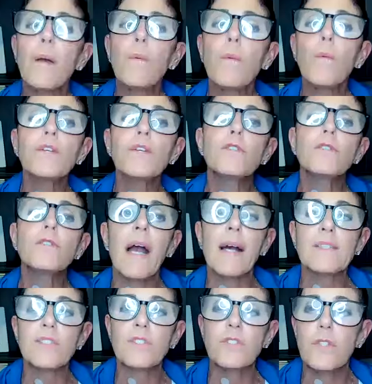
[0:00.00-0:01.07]
want you
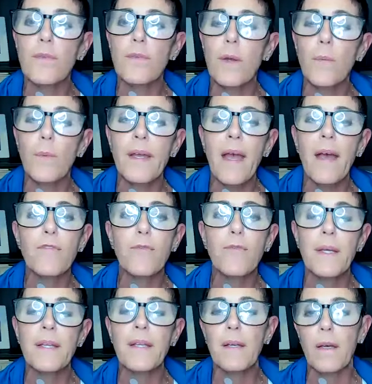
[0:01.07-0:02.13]
guys to know that we have
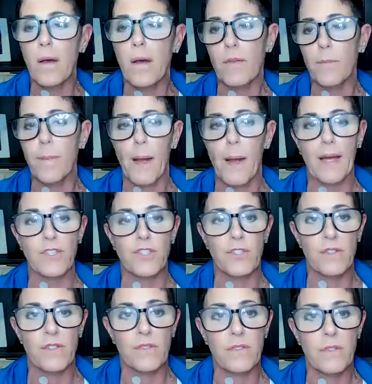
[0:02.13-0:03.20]
many other
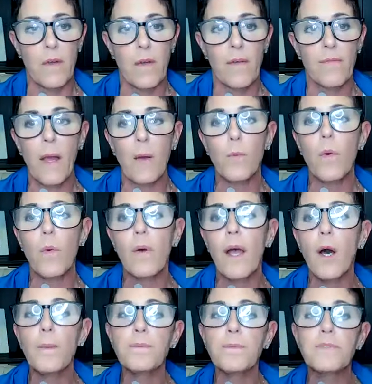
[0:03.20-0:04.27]
patches that will
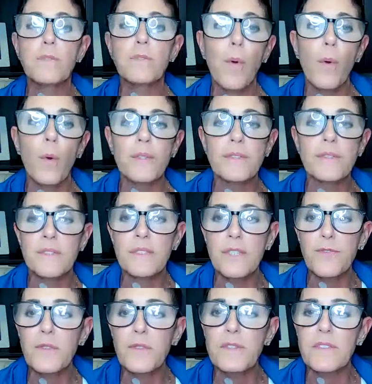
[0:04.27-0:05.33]
help support
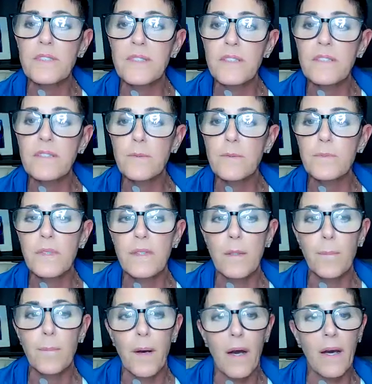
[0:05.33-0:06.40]
different systems in the
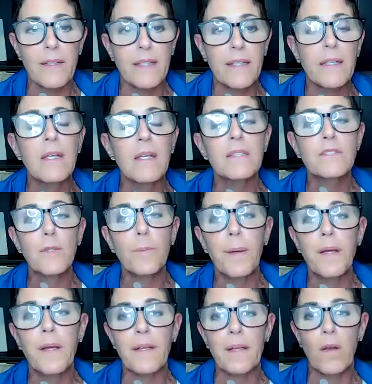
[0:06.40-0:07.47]
body
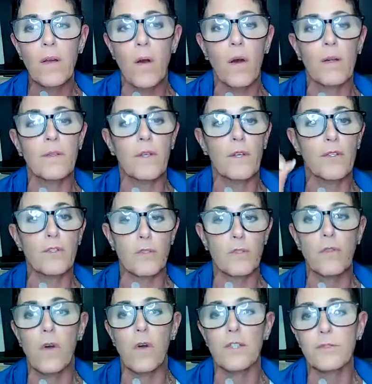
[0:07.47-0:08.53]
depending on your
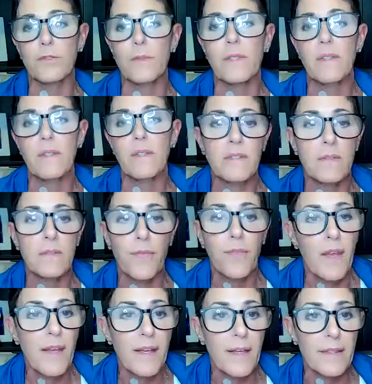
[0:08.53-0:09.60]
laundry list of
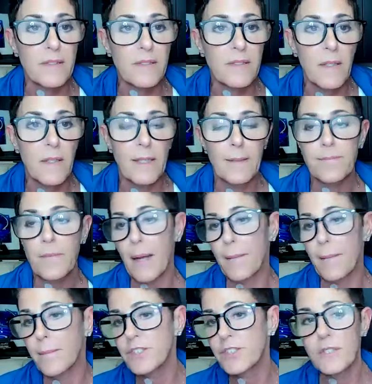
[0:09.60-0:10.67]
things. I
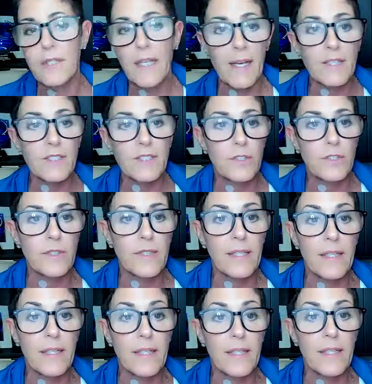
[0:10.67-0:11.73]
mentioned the
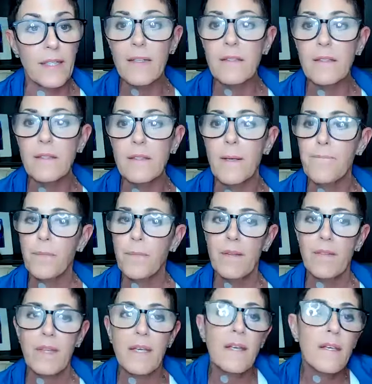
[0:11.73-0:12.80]
X39,
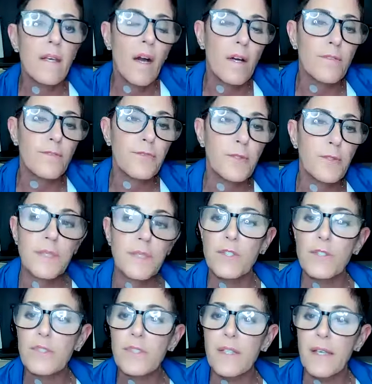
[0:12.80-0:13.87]
the Eon for
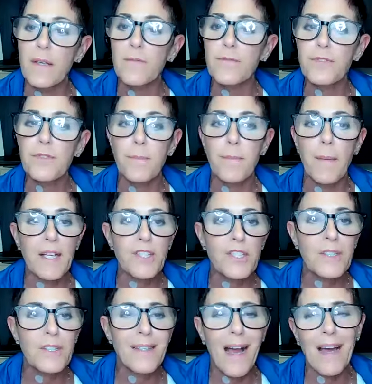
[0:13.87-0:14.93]
reducing
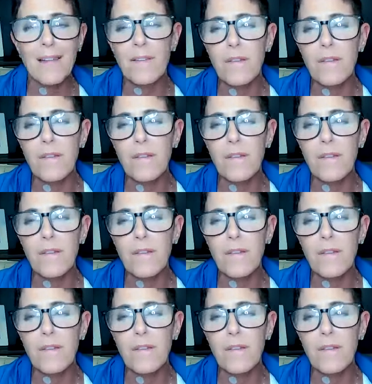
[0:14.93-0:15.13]
inflammation. I